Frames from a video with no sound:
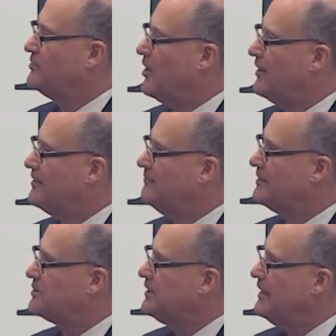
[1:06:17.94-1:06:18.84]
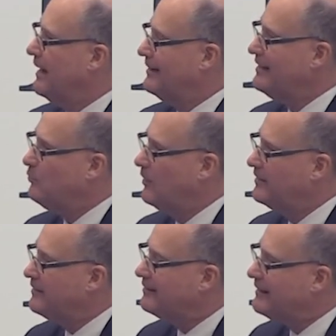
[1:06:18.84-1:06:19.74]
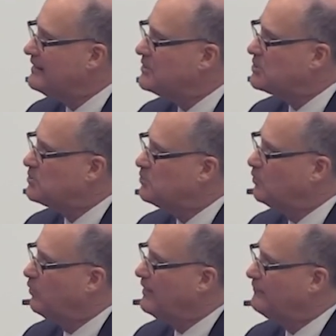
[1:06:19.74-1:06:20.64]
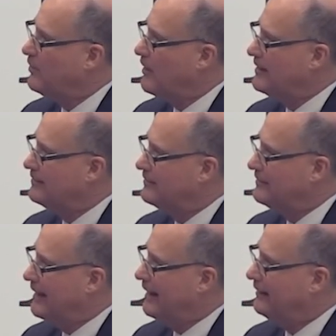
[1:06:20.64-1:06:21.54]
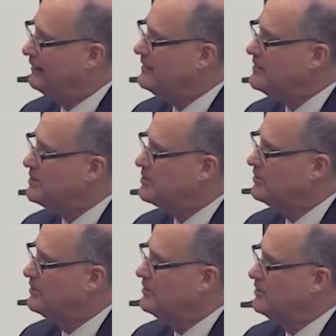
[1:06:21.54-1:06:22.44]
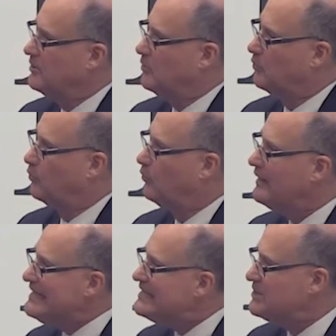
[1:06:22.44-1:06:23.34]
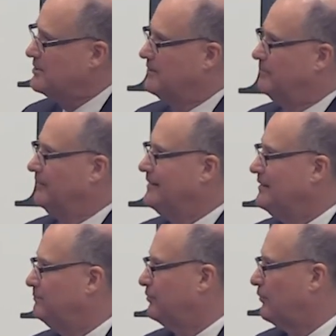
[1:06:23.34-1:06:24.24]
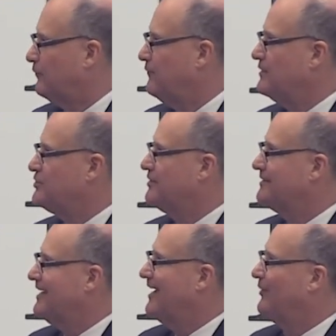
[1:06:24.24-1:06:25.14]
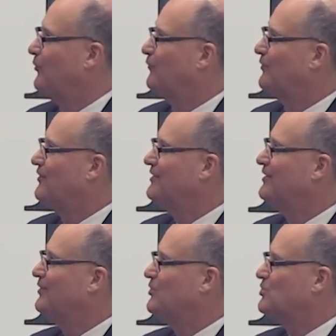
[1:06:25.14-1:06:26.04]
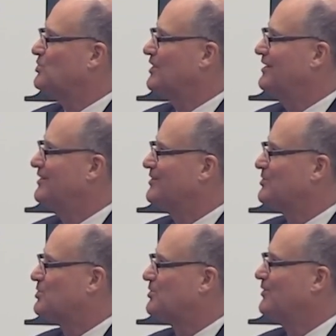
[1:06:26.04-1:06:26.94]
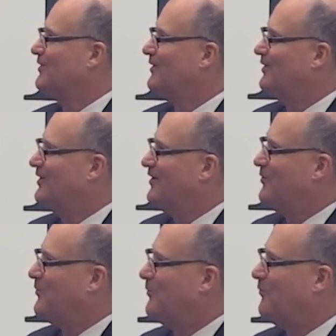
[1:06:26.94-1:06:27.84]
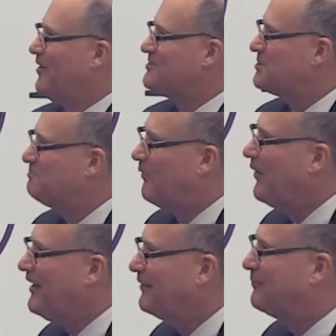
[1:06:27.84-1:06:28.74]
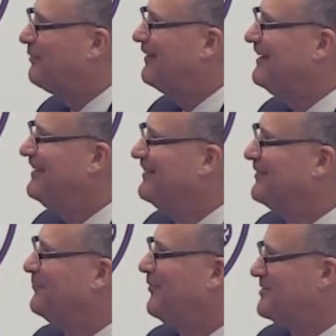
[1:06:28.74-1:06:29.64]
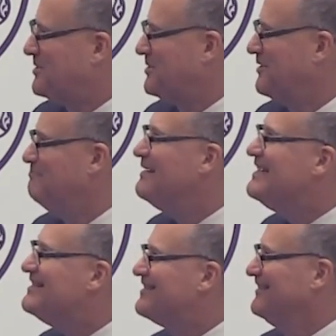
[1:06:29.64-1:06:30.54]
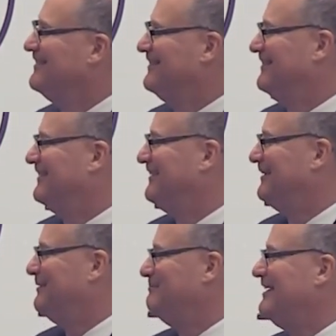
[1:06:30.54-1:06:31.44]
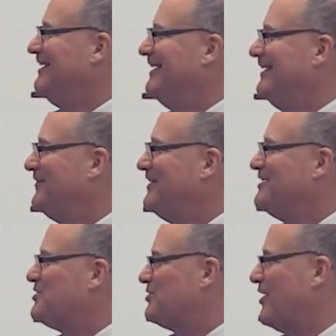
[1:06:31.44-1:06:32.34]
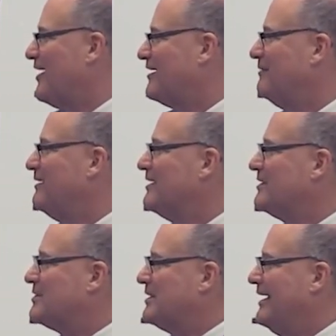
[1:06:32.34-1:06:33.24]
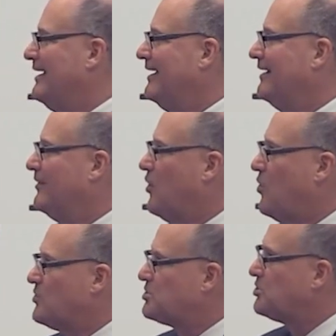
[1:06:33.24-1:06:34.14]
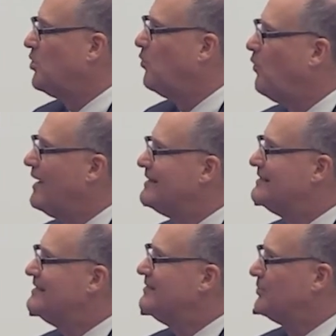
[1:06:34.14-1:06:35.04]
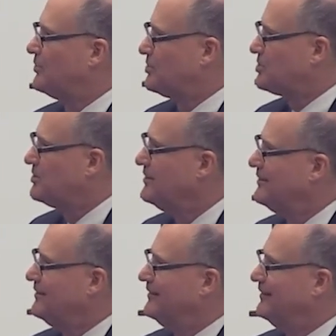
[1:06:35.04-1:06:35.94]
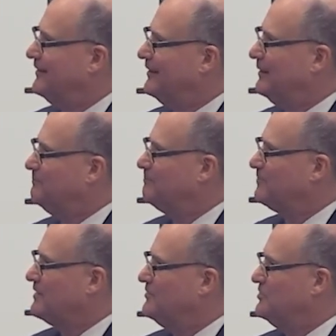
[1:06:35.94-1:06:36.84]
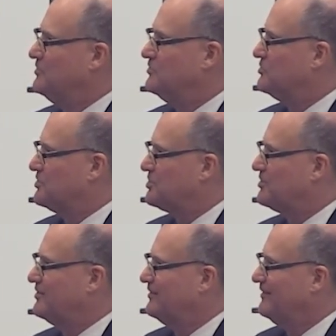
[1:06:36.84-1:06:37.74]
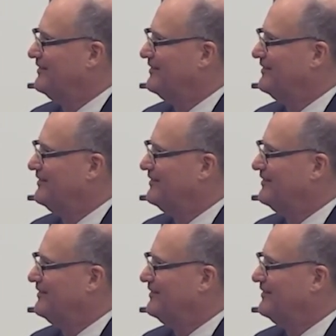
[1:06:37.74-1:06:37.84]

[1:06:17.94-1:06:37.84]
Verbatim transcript: documents. I think one of the things we've gotten at least reasonably proficient at over the years is, you know, what's boilerplate and what's the meat Um, in these documents, and also what deals um, do you just